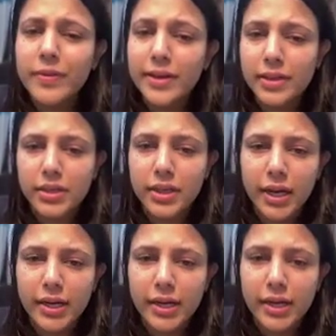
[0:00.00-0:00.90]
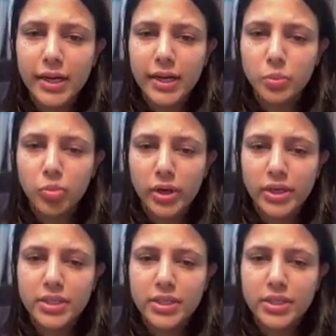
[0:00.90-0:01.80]
We'll get to what
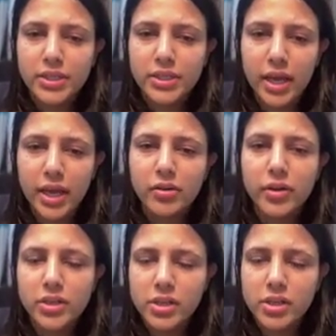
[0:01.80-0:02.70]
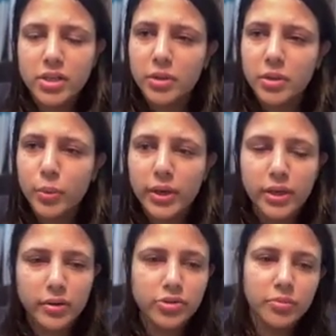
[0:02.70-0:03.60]
is this K nearest neighbor, one
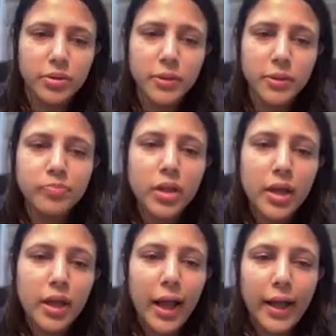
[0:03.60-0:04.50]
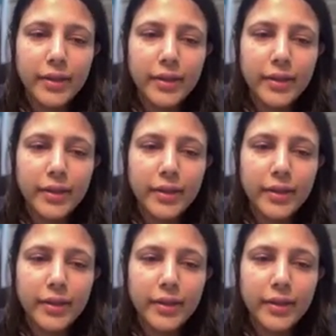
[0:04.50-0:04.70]
nearest neighbor. And